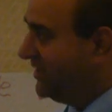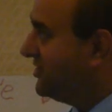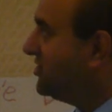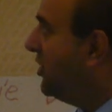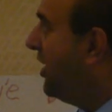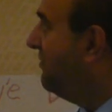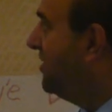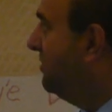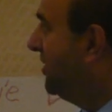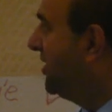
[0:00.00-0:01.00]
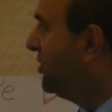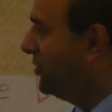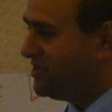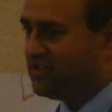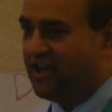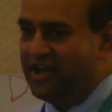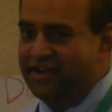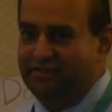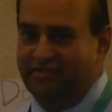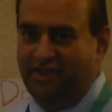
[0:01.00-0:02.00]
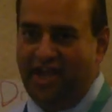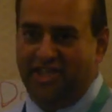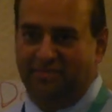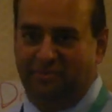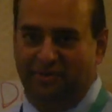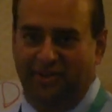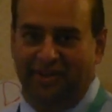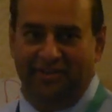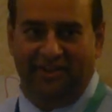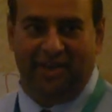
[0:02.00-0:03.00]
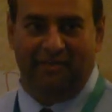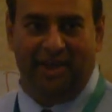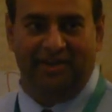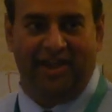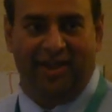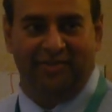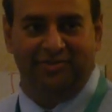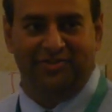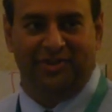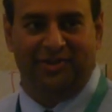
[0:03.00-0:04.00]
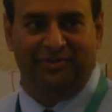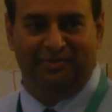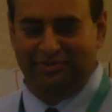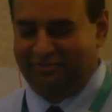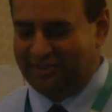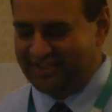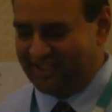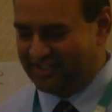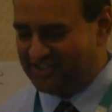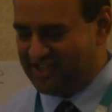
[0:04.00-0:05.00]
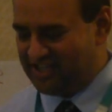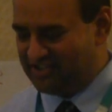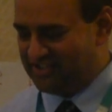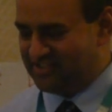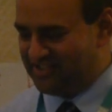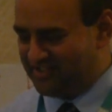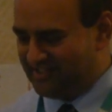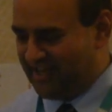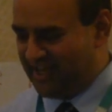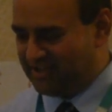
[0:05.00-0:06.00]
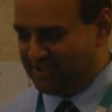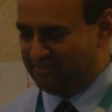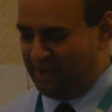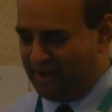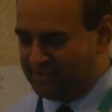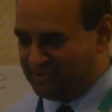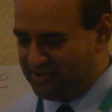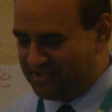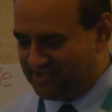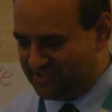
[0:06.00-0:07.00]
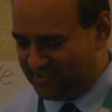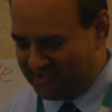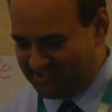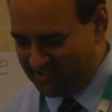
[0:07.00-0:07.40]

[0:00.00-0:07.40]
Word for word: And so I have the obligatory slide of the hospital that, that I'm at now, and so it was fun to get to change this down to palm trees and, and